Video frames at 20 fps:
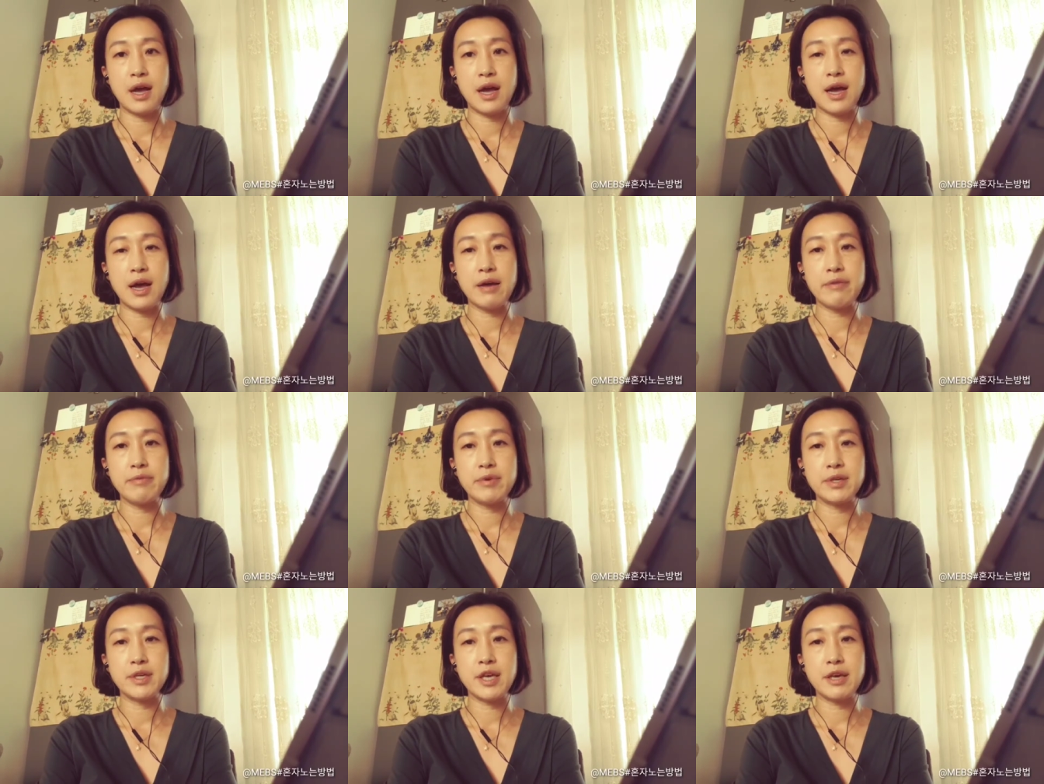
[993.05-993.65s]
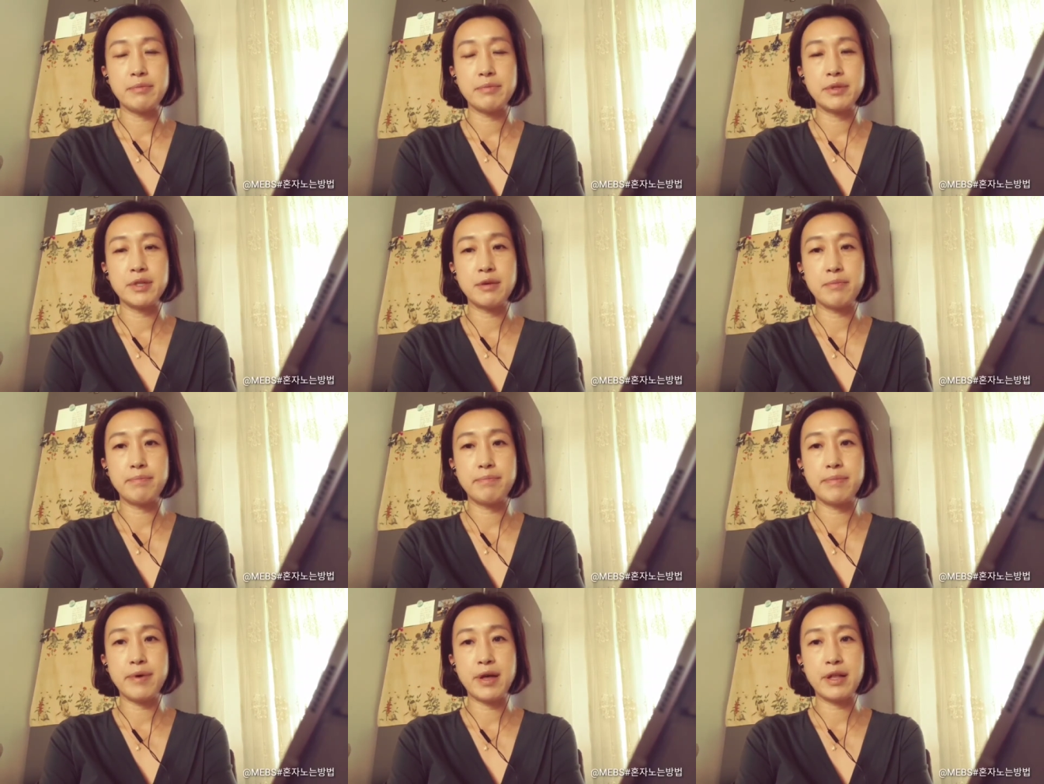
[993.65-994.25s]
I will give you the
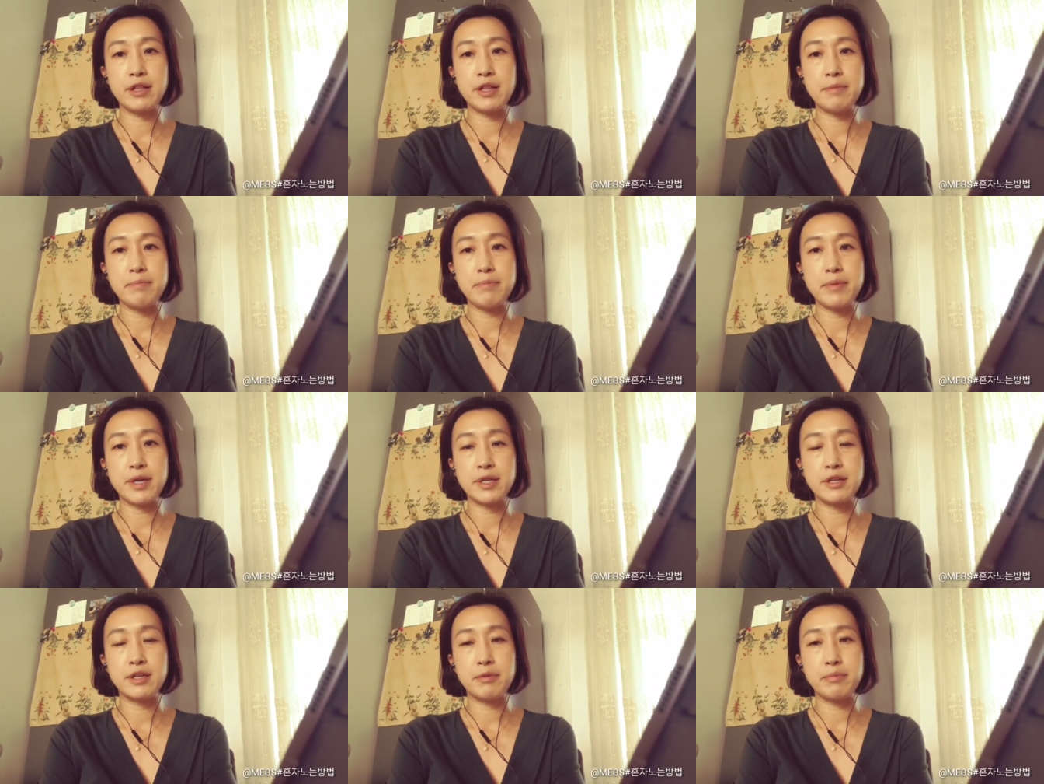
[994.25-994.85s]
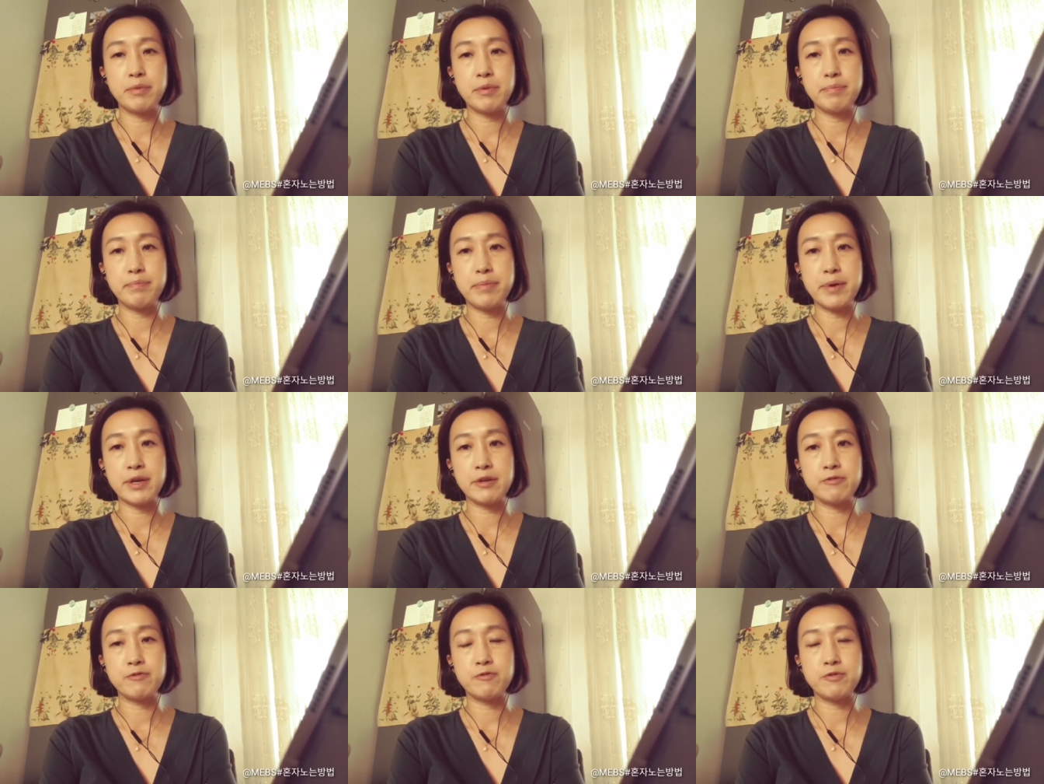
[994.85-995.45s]
belly meat of a
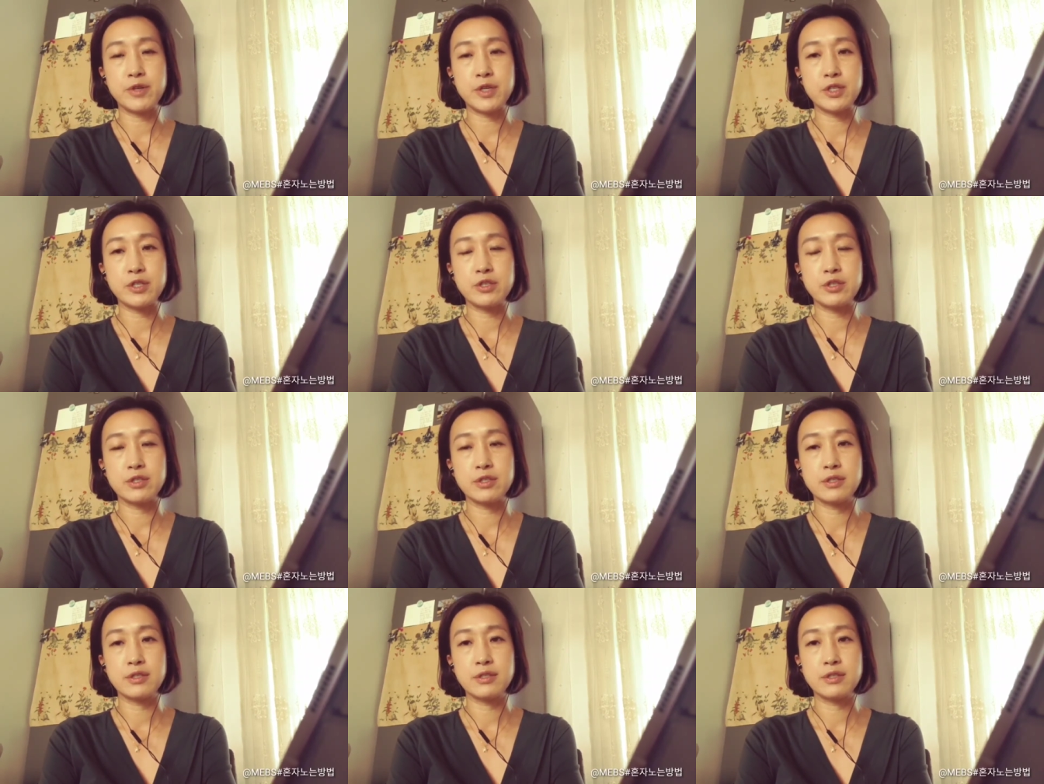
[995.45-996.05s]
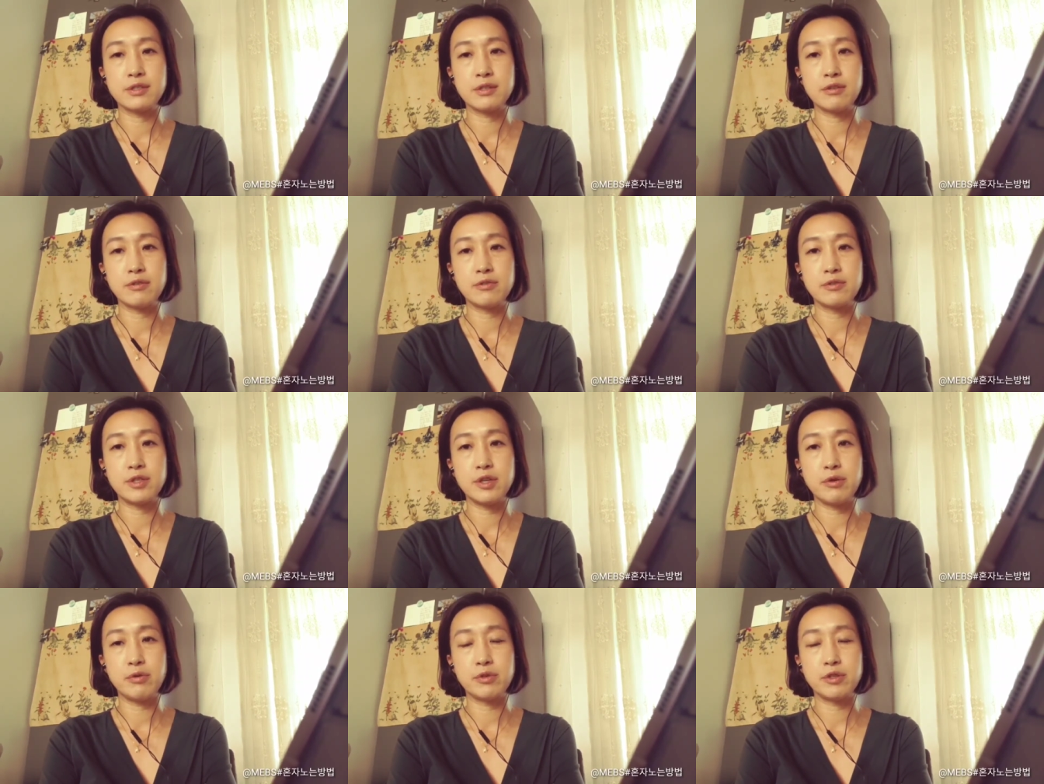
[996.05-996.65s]
big fish,
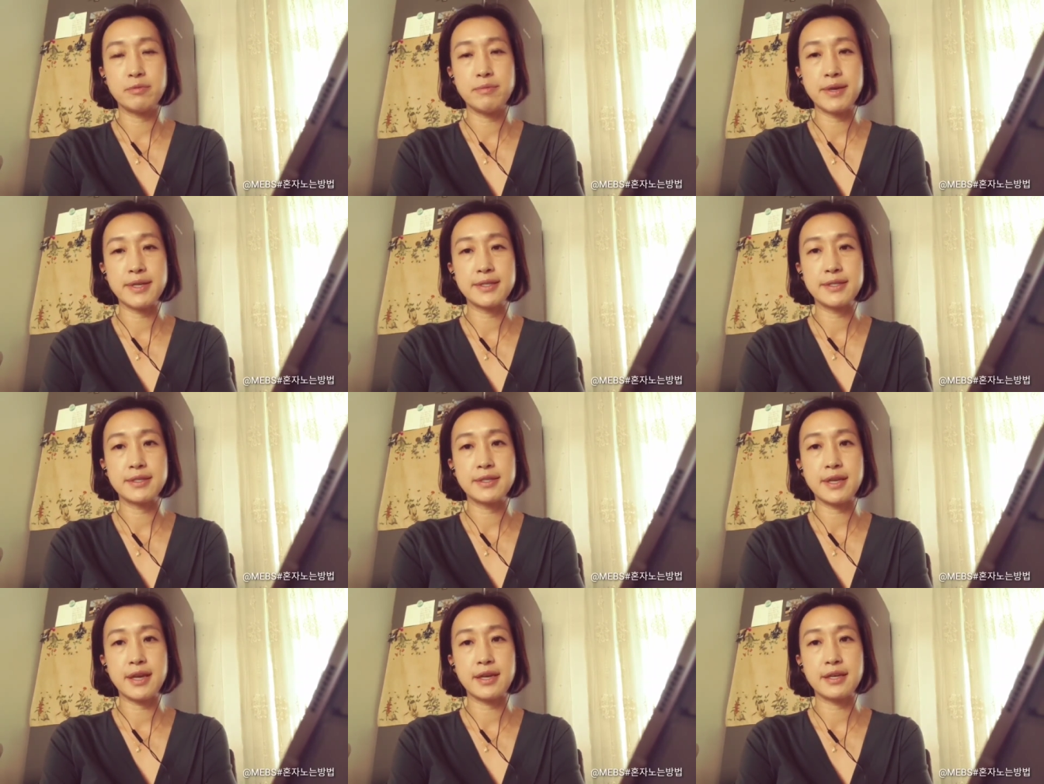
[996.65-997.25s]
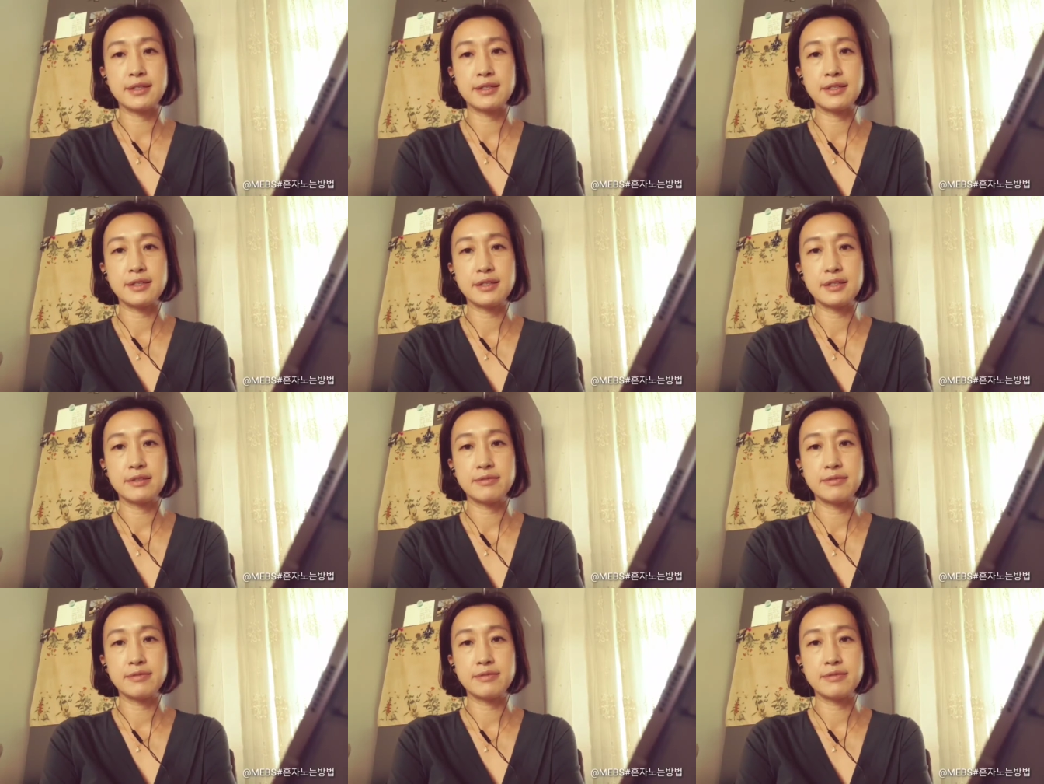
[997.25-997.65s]
the old man said.